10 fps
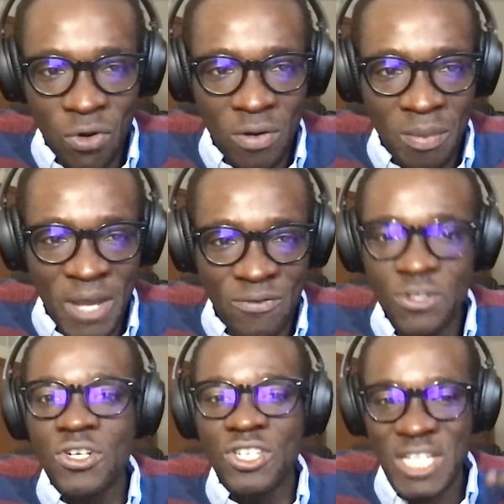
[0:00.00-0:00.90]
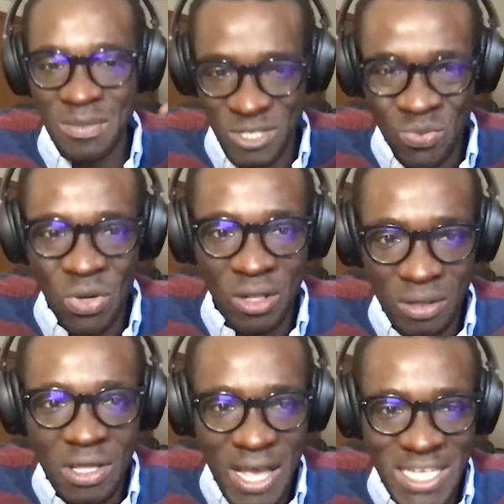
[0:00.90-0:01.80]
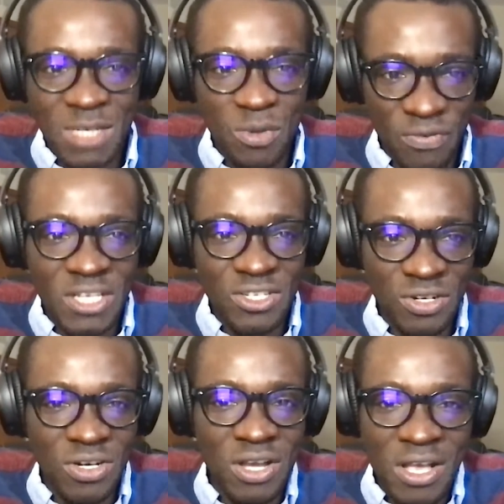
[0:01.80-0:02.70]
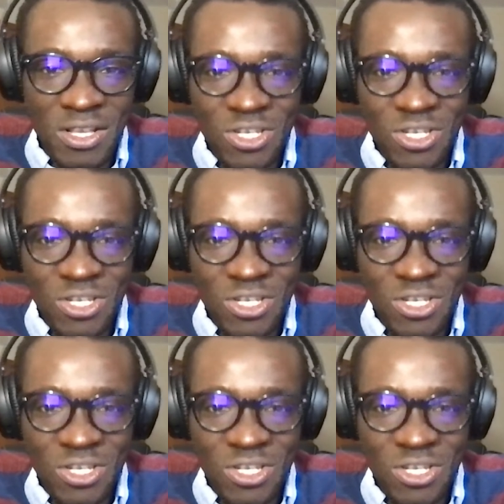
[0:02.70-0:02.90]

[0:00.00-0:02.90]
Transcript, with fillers: or my future steps as well as a professor.